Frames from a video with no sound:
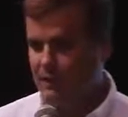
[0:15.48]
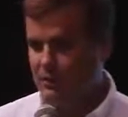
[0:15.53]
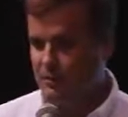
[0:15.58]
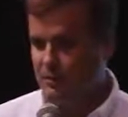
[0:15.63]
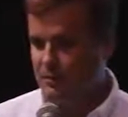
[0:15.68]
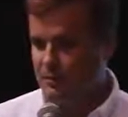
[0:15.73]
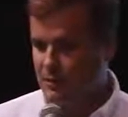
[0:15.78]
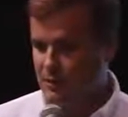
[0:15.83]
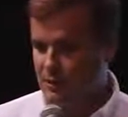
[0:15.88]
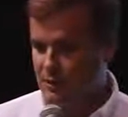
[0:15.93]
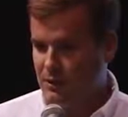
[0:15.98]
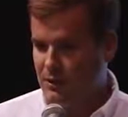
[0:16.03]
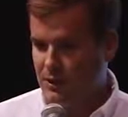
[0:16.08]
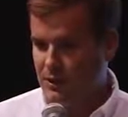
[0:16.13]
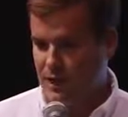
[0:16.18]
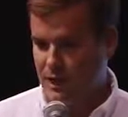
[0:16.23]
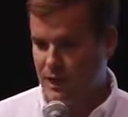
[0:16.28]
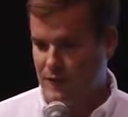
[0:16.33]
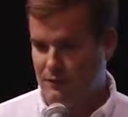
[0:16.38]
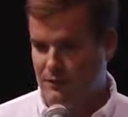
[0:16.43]
distributor
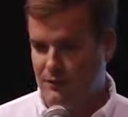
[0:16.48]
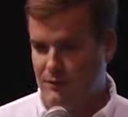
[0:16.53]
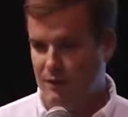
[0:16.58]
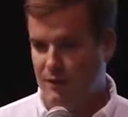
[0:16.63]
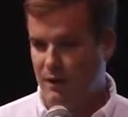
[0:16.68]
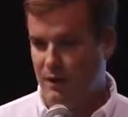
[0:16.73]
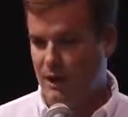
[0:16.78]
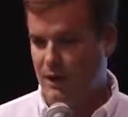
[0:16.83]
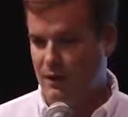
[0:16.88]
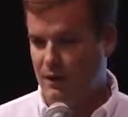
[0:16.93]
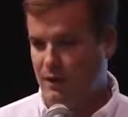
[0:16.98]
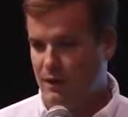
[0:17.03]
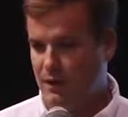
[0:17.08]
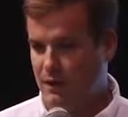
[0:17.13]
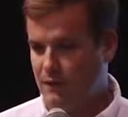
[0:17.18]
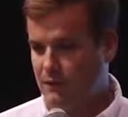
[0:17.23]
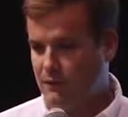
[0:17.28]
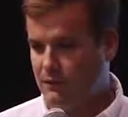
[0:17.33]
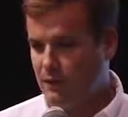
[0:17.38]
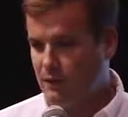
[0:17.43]
and supplier
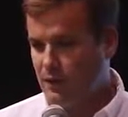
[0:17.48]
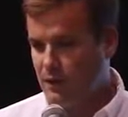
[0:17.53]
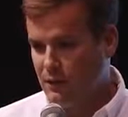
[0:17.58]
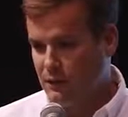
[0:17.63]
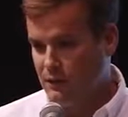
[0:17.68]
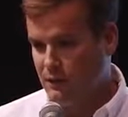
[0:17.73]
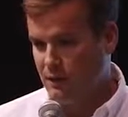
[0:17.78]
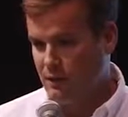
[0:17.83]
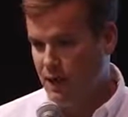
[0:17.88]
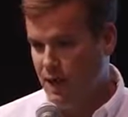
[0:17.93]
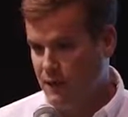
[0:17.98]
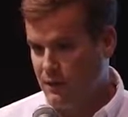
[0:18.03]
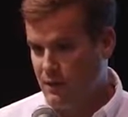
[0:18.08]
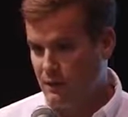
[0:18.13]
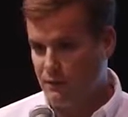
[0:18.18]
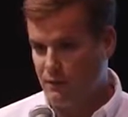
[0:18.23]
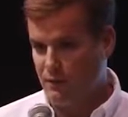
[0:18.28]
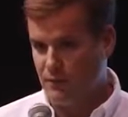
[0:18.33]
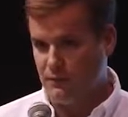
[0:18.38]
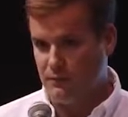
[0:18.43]
of
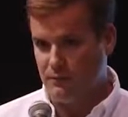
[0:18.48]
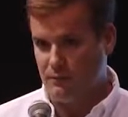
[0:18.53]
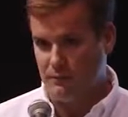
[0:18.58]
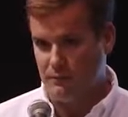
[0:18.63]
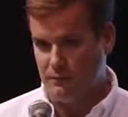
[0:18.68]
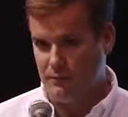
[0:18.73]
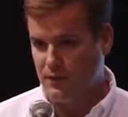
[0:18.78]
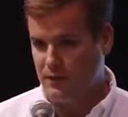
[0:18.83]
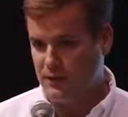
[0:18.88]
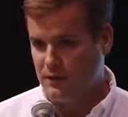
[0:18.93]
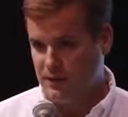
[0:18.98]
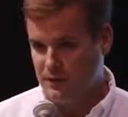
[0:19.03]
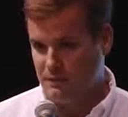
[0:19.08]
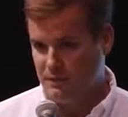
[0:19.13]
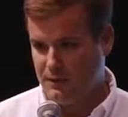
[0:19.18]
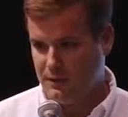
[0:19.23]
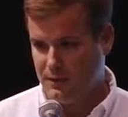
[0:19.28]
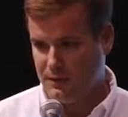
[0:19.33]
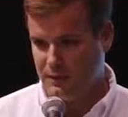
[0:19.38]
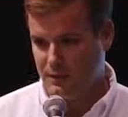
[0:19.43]
Terraco Group finishing
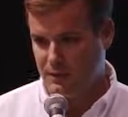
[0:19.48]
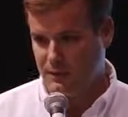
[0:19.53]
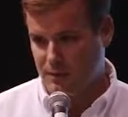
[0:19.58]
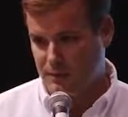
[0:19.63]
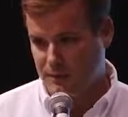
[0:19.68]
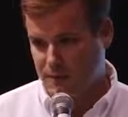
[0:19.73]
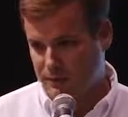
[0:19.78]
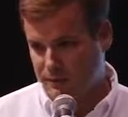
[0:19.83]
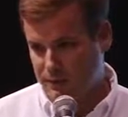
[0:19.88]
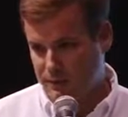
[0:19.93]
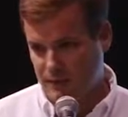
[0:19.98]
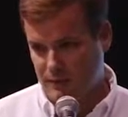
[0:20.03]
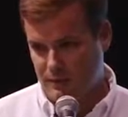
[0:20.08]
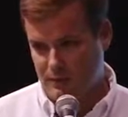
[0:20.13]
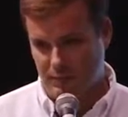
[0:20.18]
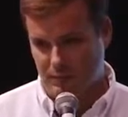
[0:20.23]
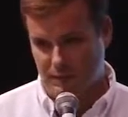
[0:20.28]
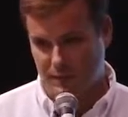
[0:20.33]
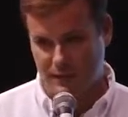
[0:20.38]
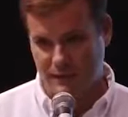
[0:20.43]
materials based out of
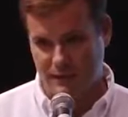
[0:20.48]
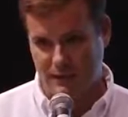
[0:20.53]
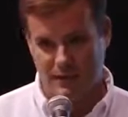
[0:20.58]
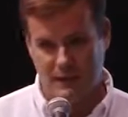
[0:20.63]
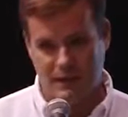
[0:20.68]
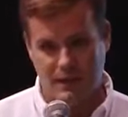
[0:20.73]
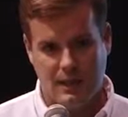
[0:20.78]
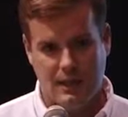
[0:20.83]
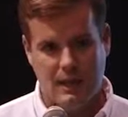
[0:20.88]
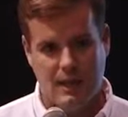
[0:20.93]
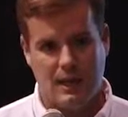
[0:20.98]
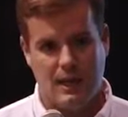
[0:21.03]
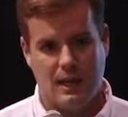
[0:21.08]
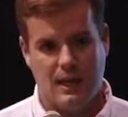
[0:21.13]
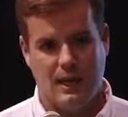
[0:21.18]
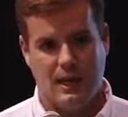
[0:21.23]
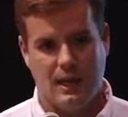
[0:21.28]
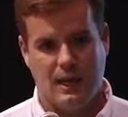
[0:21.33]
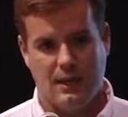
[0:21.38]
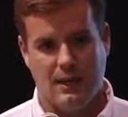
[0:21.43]
Sweden.
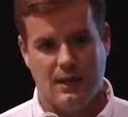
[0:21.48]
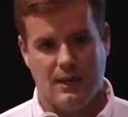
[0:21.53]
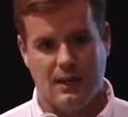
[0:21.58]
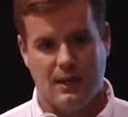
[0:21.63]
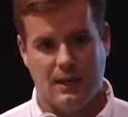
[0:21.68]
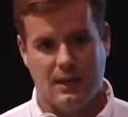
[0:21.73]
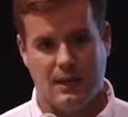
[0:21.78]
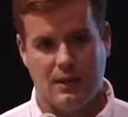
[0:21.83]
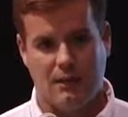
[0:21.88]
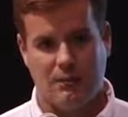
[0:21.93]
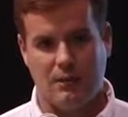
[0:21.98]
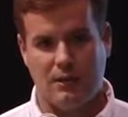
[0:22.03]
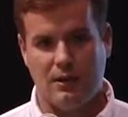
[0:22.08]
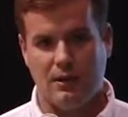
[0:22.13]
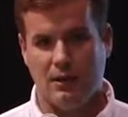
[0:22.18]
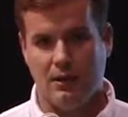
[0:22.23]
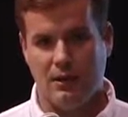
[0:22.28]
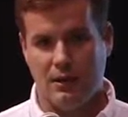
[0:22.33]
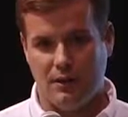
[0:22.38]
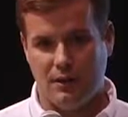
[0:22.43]
And uh,
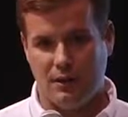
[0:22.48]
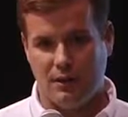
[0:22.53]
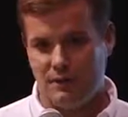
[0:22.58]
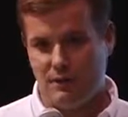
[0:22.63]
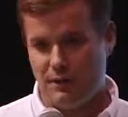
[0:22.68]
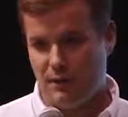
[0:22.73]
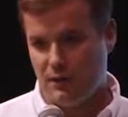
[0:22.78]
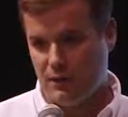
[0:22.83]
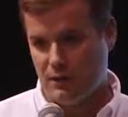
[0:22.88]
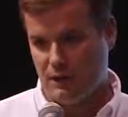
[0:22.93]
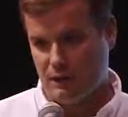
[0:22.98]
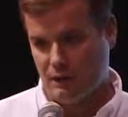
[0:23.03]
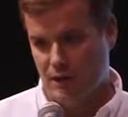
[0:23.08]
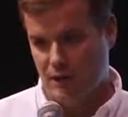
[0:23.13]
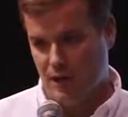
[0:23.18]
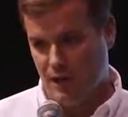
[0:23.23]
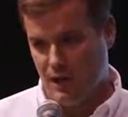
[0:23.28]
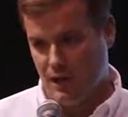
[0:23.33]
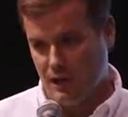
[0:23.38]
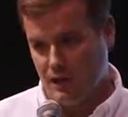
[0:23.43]
we're here to focus
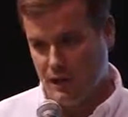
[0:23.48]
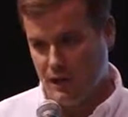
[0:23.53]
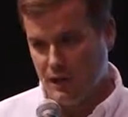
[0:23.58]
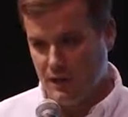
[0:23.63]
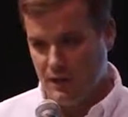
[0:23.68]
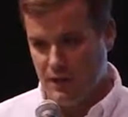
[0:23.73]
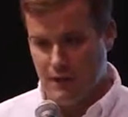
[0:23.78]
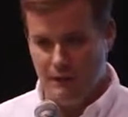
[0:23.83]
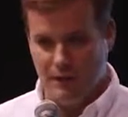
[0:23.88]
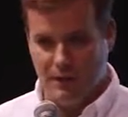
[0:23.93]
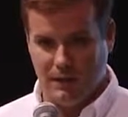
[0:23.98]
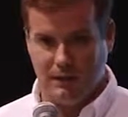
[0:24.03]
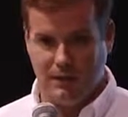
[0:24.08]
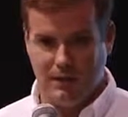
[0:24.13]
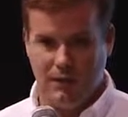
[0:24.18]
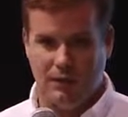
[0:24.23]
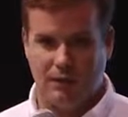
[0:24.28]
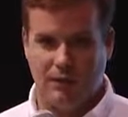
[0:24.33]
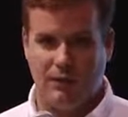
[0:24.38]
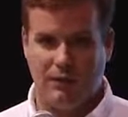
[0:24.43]
on
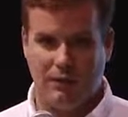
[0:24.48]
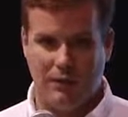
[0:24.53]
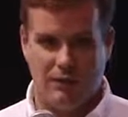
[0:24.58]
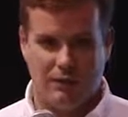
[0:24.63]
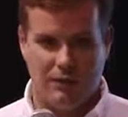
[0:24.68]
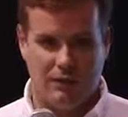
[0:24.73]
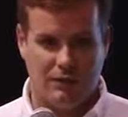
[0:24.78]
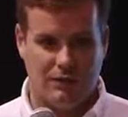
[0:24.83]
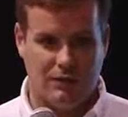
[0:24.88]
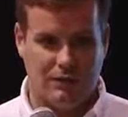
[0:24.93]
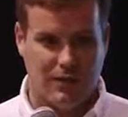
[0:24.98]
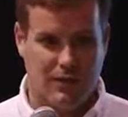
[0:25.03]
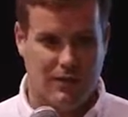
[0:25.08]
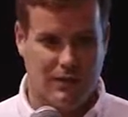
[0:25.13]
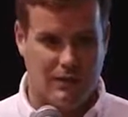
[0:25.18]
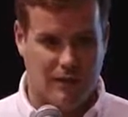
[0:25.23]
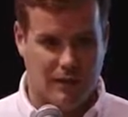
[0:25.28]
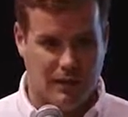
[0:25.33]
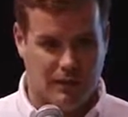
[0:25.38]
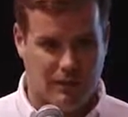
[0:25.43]
mixing procedures
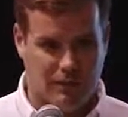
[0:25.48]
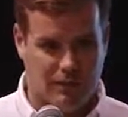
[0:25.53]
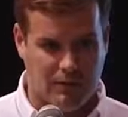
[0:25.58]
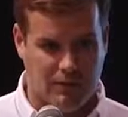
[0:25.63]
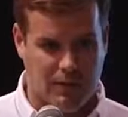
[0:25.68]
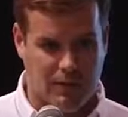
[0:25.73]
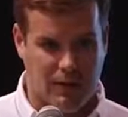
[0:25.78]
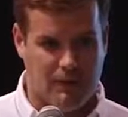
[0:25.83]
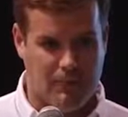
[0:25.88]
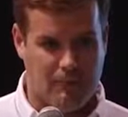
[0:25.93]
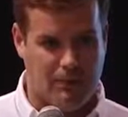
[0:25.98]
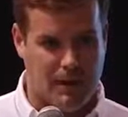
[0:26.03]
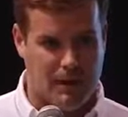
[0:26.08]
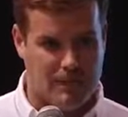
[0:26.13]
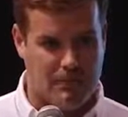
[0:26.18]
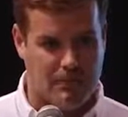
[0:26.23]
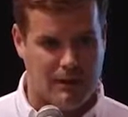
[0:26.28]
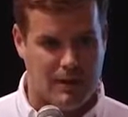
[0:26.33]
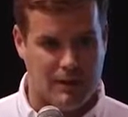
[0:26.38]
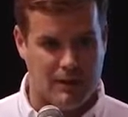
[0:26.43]
and substrate
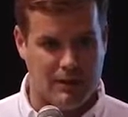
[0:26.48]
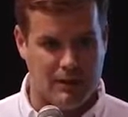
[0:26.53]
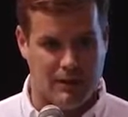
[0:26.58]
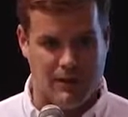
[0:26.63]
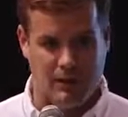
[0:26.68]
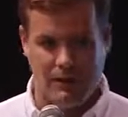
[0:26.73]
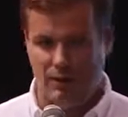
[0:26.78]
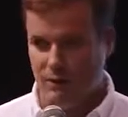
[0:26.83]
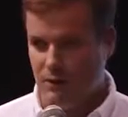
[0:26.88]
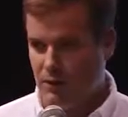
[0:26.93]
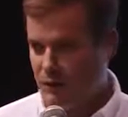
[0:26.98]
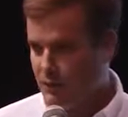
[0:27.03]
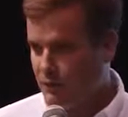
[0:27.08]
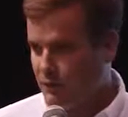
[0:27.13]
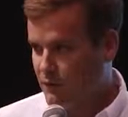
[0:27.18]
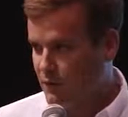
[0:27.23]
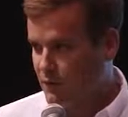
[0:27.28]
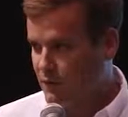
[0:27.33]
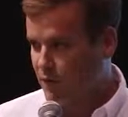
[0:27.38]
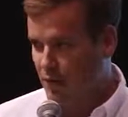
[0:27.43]
preparation in order
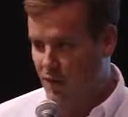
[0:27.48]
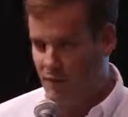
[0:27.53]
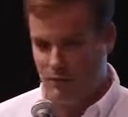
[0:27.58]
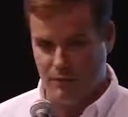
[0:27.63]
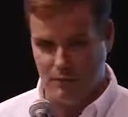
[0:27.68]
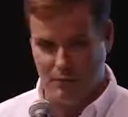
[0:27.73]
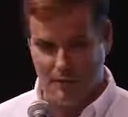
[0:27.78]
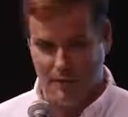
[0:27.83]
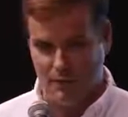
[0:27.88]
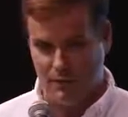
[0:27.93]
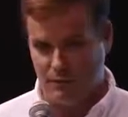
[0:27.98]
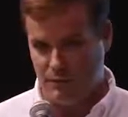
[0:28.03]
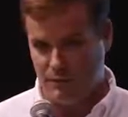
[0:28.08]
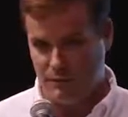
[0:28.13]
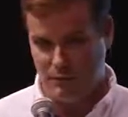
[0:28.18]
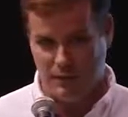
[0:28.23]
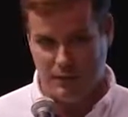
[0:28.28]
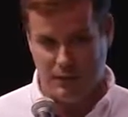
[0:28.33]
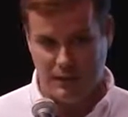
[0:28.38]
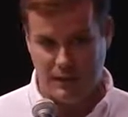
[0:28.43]
for our repairs to
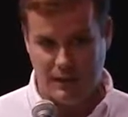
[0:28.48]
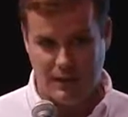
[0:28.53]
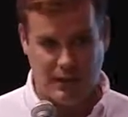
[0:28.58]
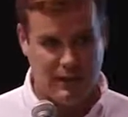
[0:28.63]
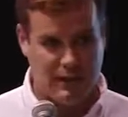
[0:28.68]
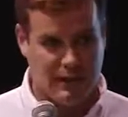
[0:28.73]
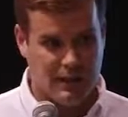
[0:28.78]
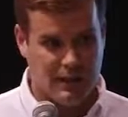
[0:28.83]
work.